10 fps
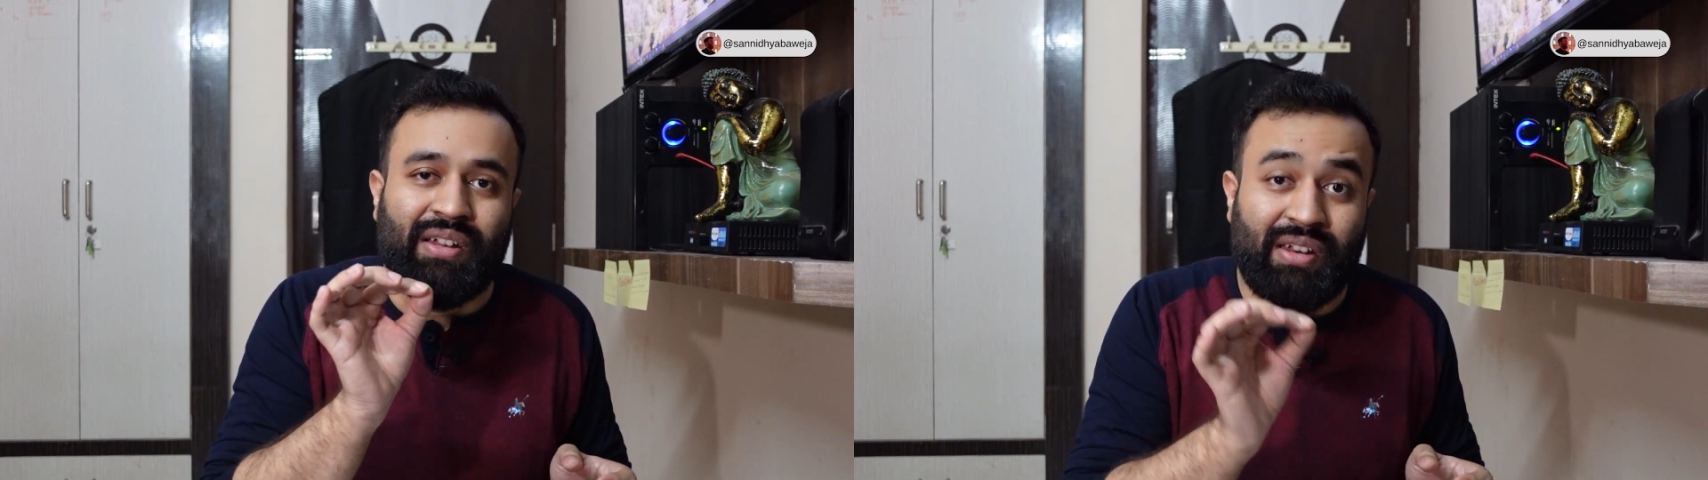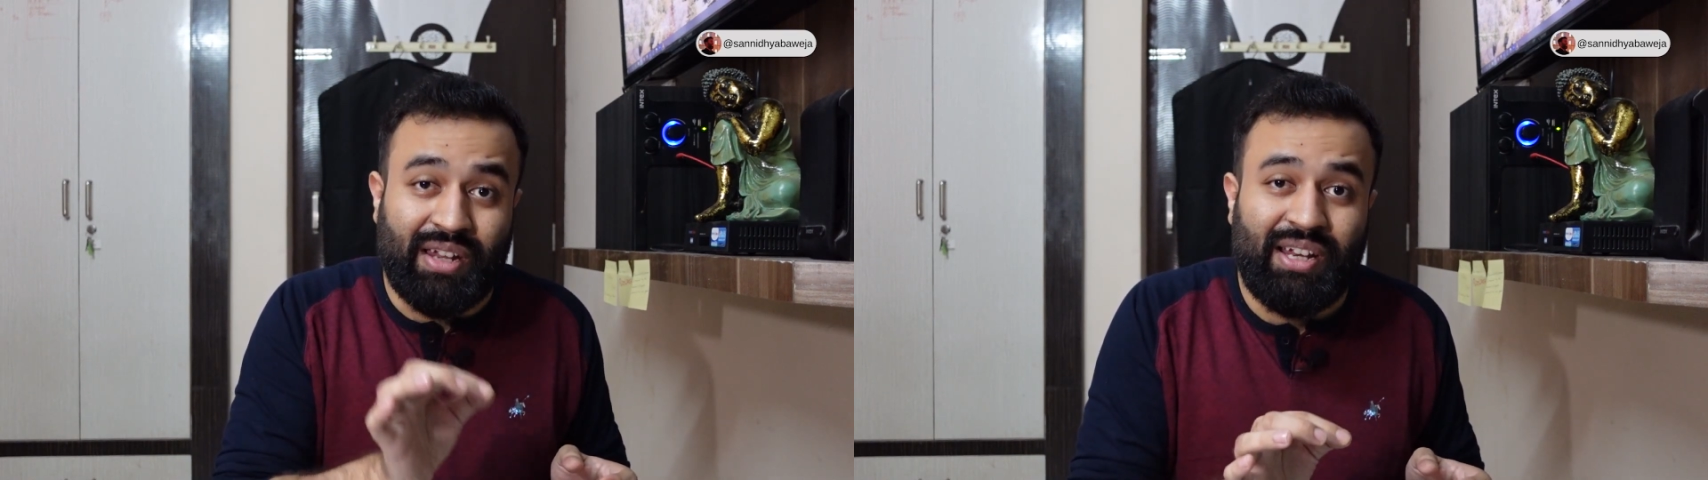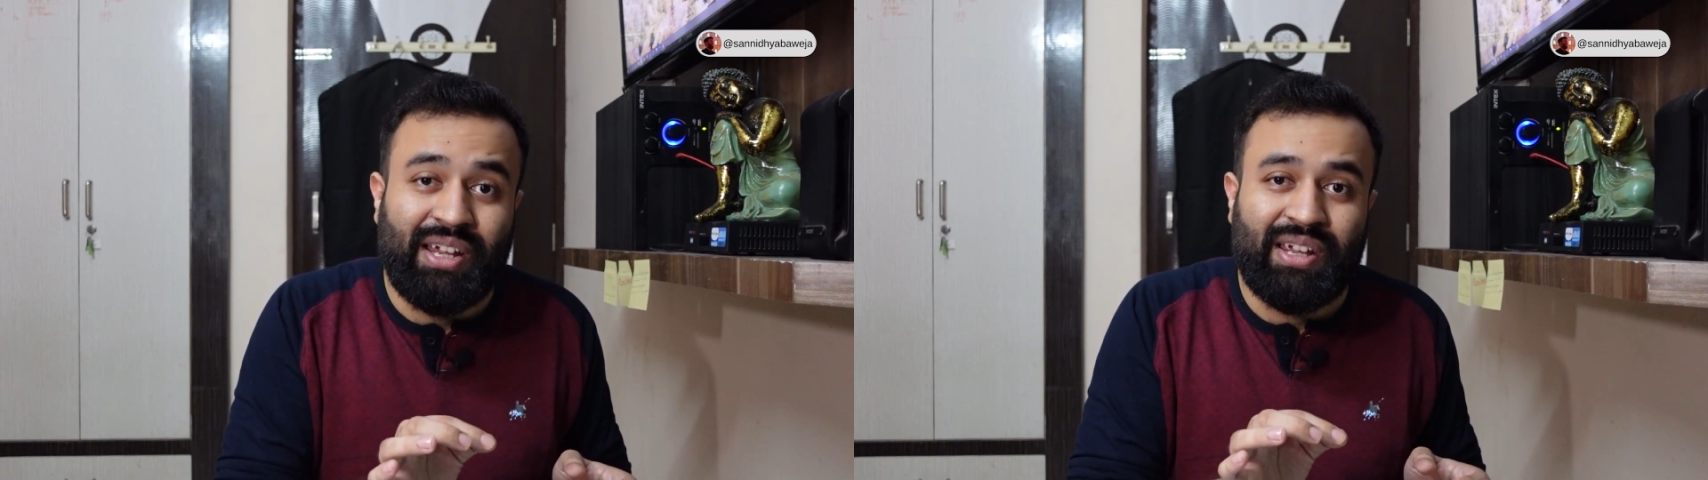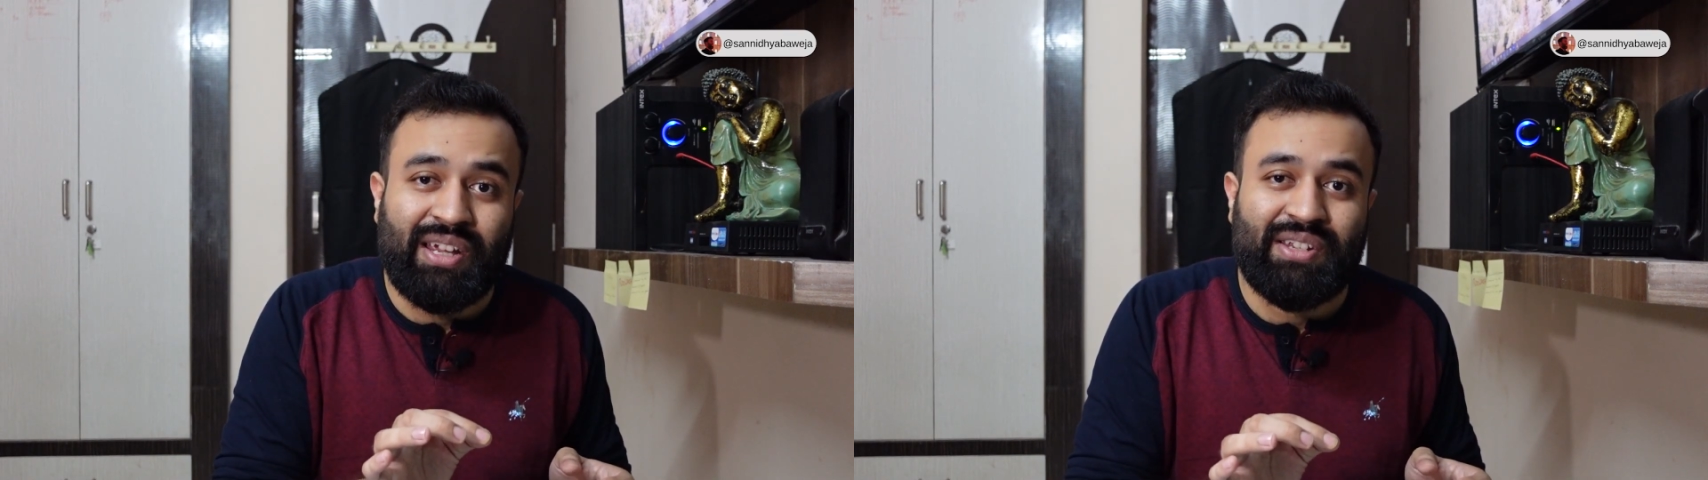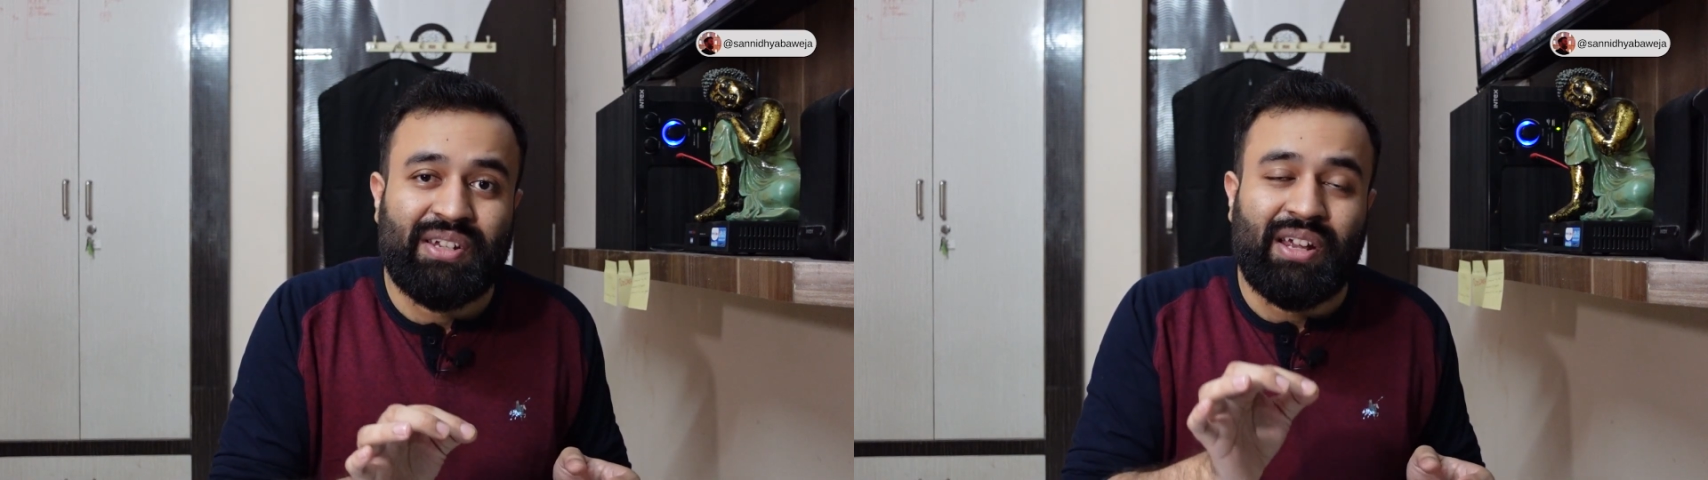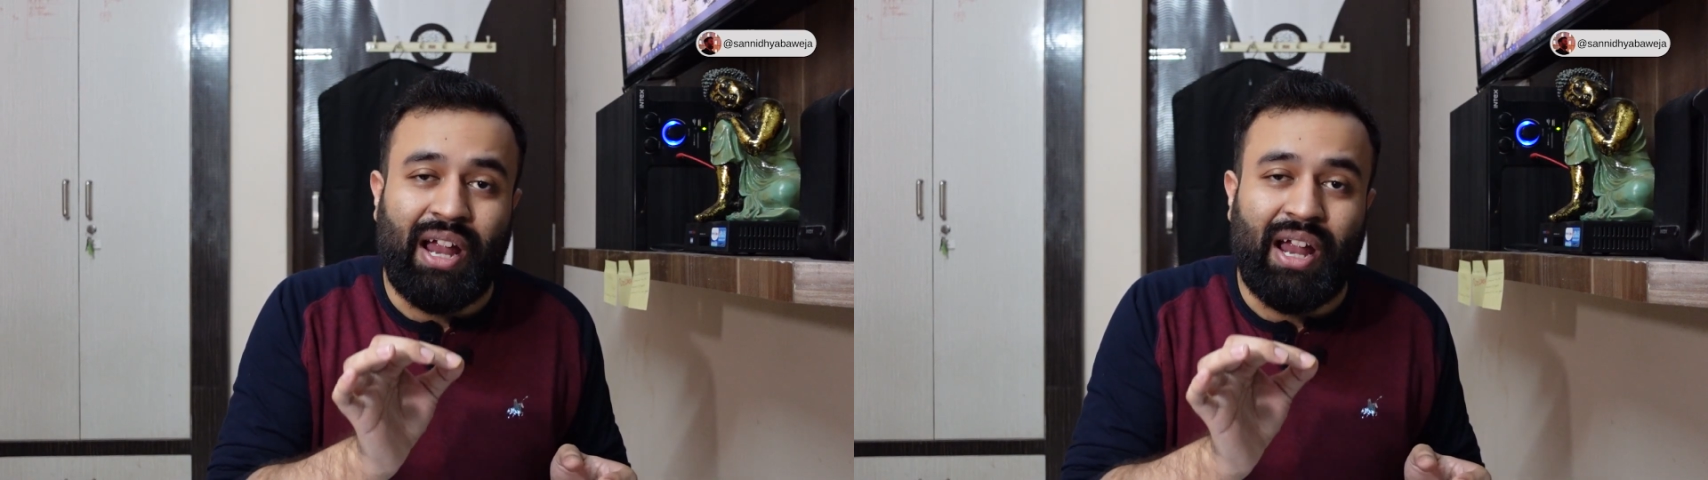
really engaging